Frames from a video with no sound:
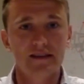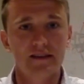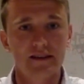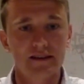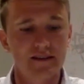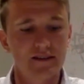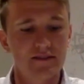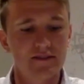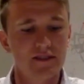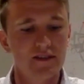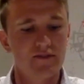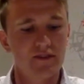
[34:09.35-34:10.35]
Okay, let's
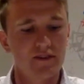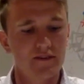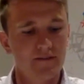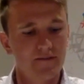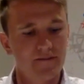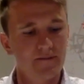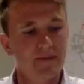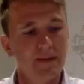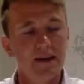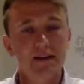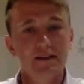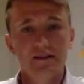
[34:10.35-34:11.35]
see if
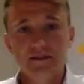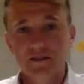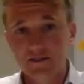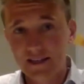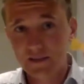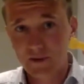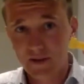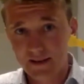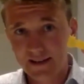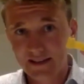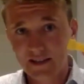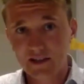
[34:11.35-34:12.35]
so this one
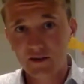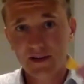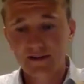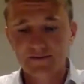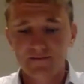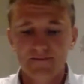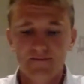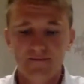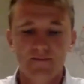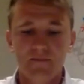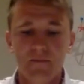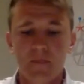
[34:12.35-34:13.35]
is included,
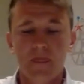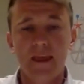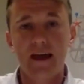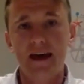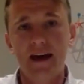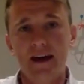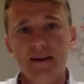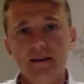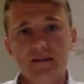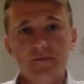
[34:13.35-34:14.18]
and